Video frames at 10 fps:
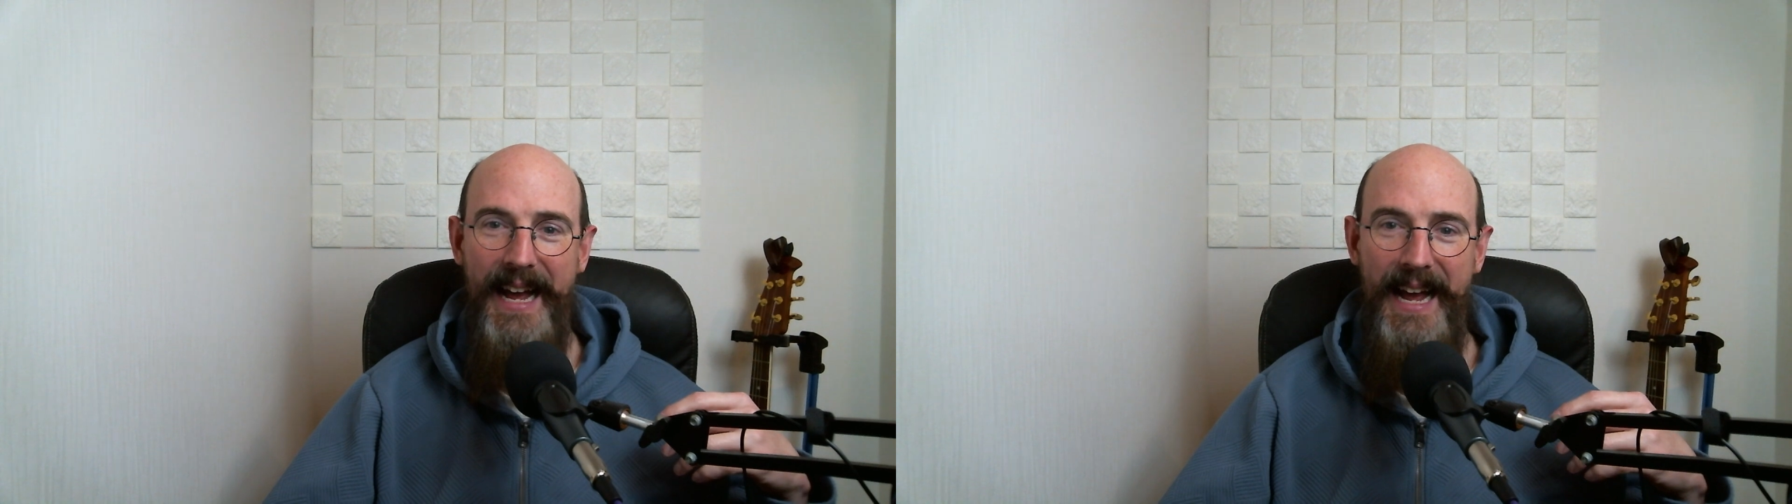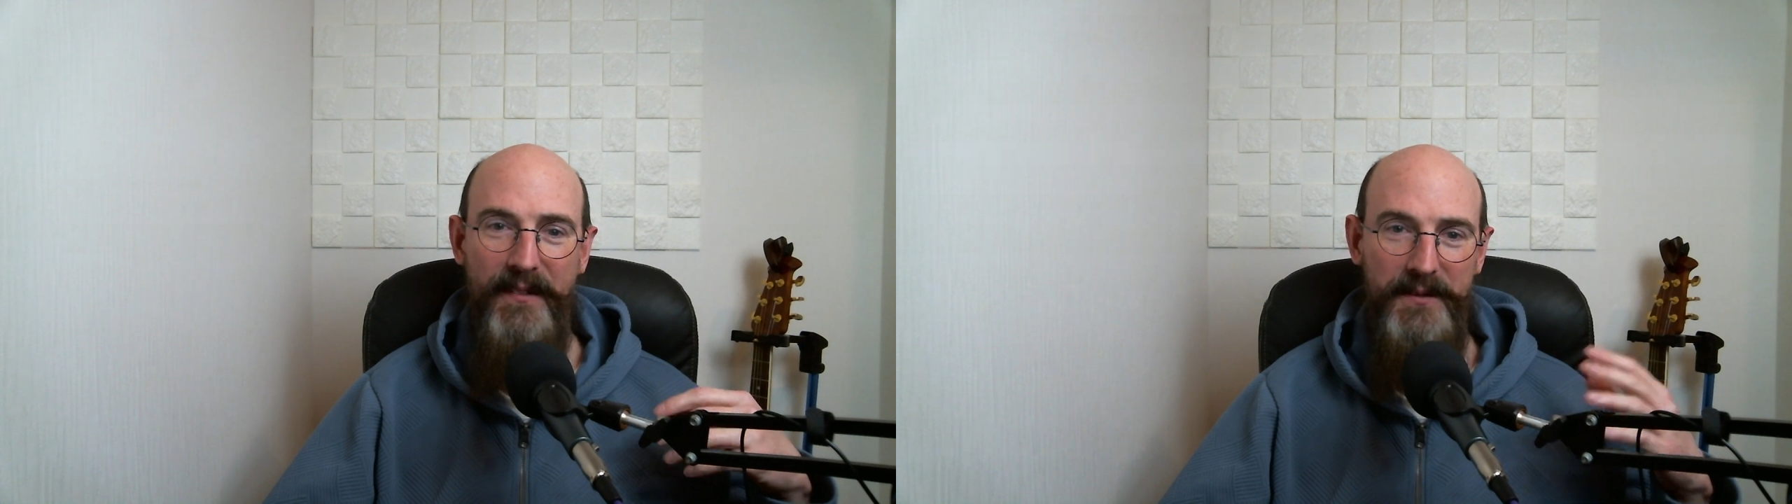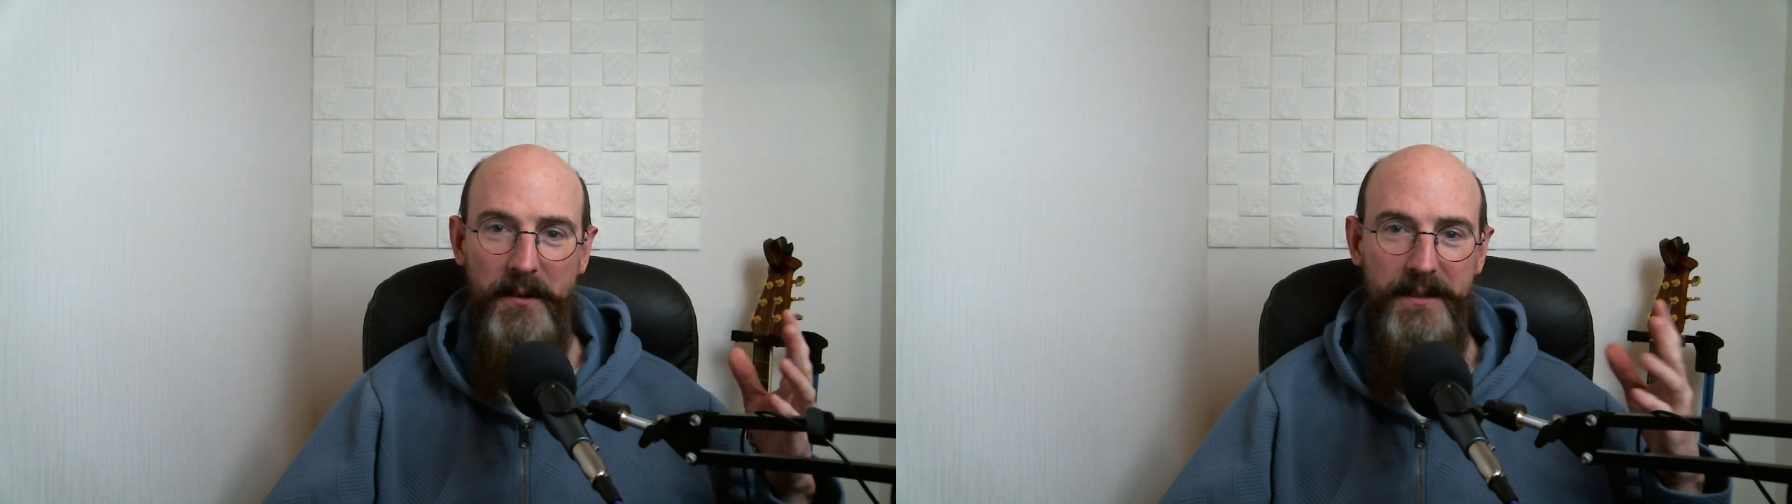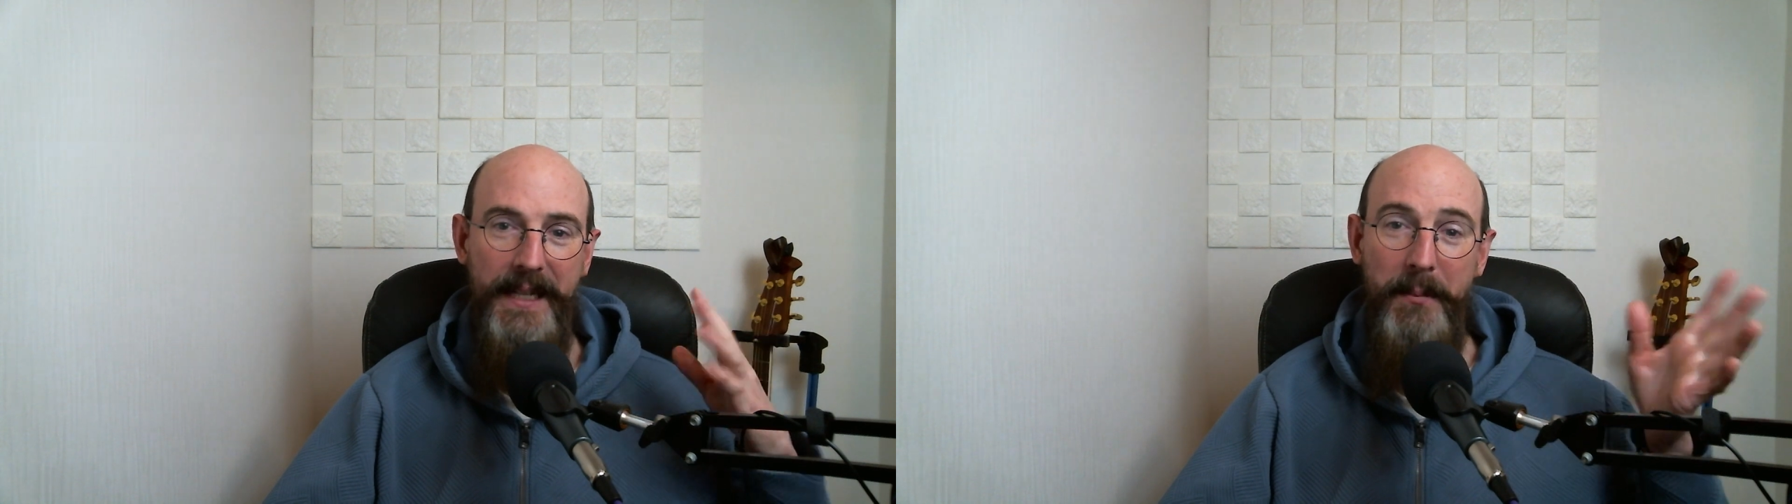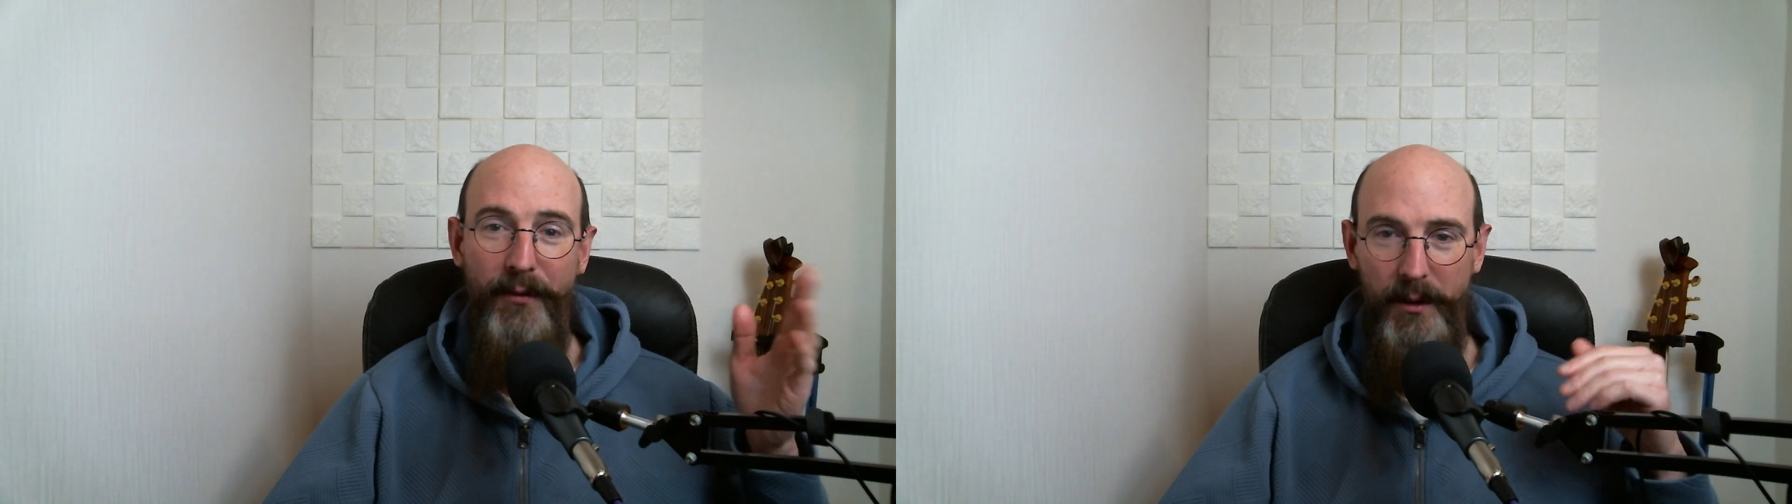after,
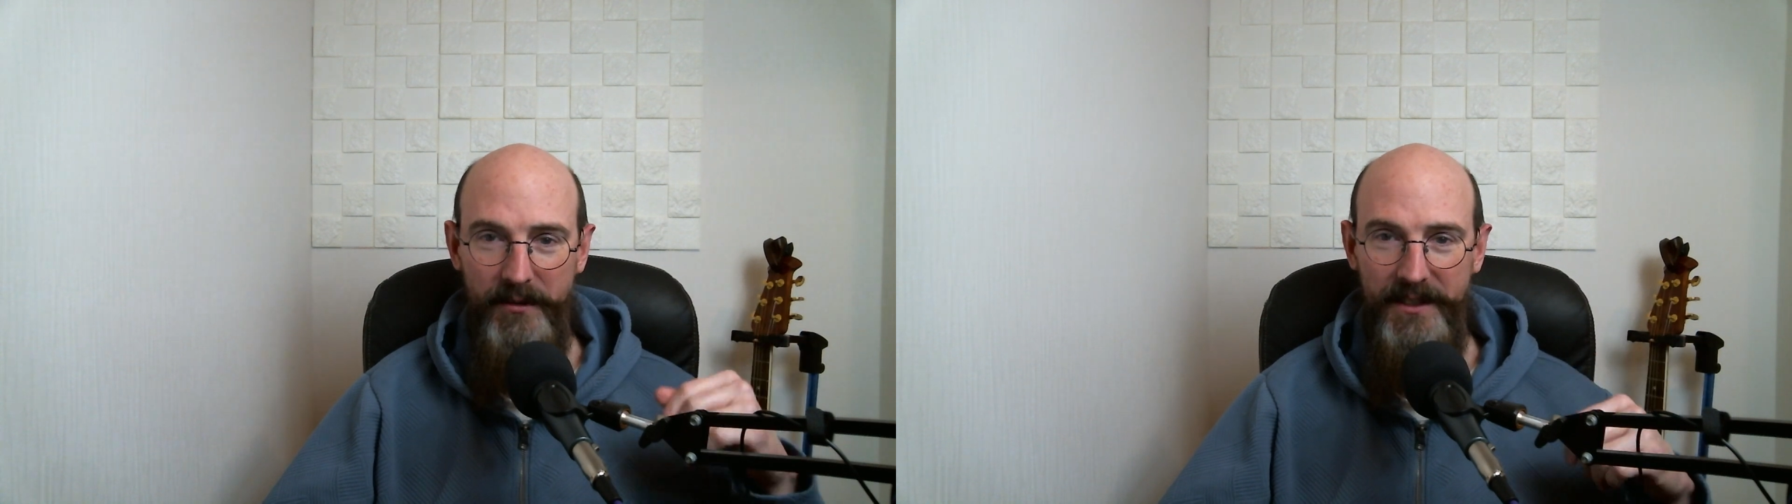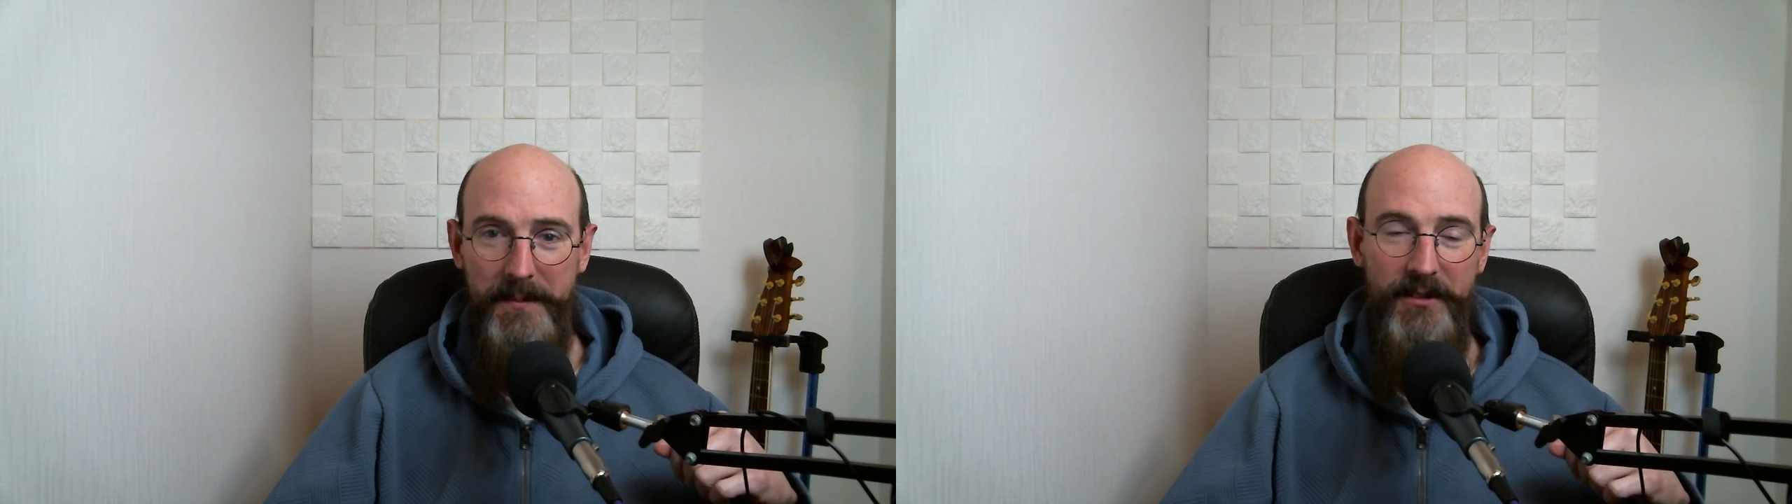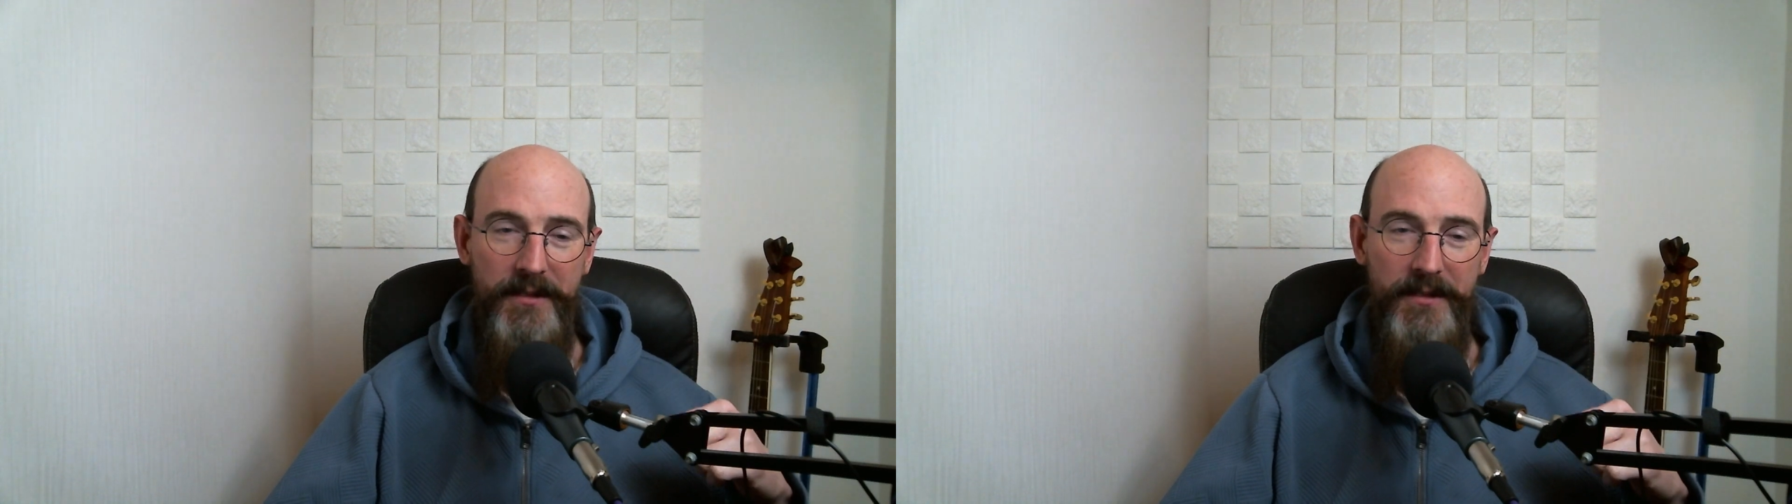day before Christmas,